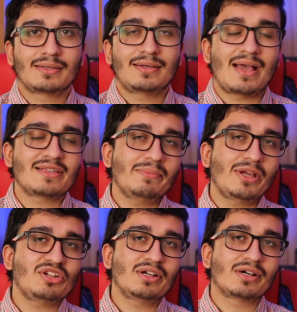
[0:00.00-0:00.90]
As I
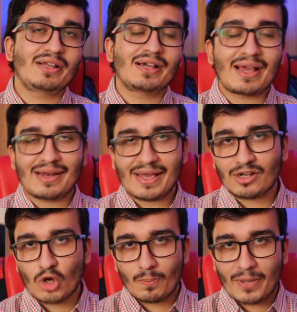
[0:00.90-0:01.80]
mentioned earlier, I
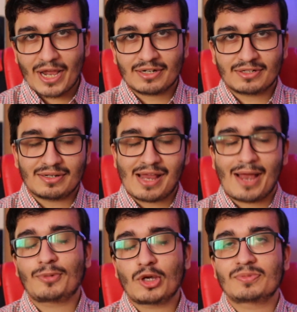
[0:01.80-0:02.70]
like compact
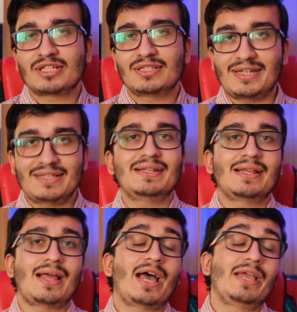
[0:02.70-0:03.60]
laptops, and the reason
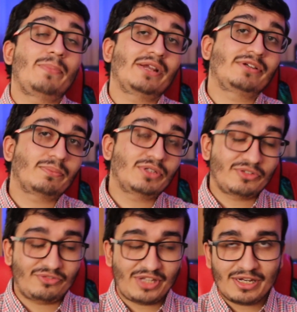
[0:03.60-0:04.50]
I picked up the
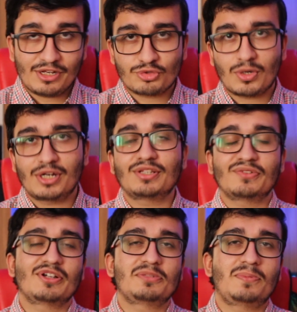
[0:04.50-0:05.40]
15-inch one in the
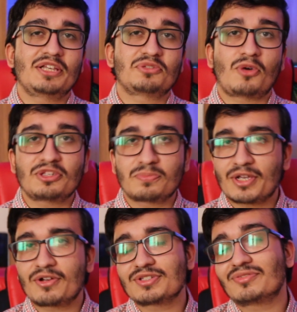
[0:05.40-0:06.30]
first place was
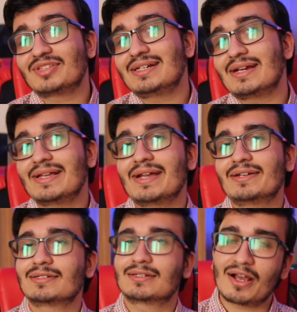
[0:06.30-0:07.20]
because of that
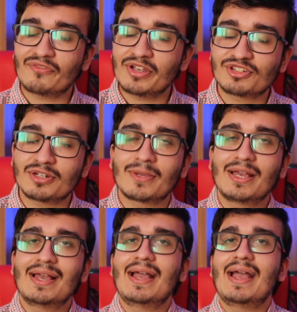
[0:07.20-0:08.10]
dedicated graphic chip.
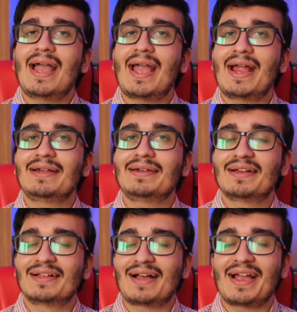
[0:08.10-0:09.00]
And
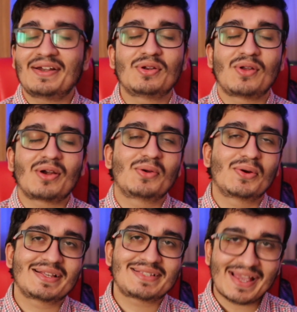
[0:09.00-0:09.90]
I do not
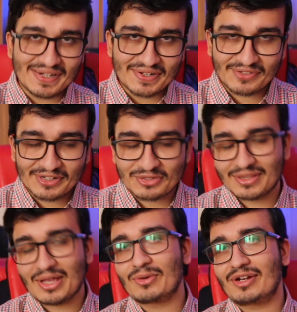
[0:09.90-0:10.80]
notice any difference
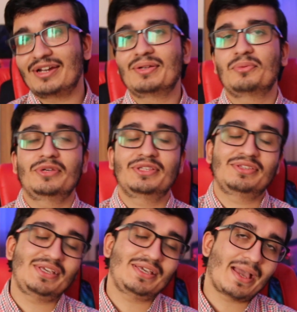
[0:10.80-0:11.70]
without it
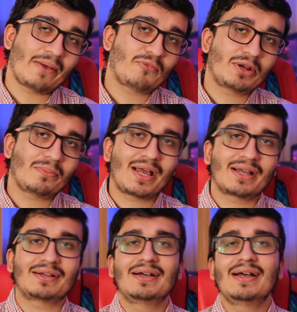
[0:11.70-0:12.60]
with the M1 Mac,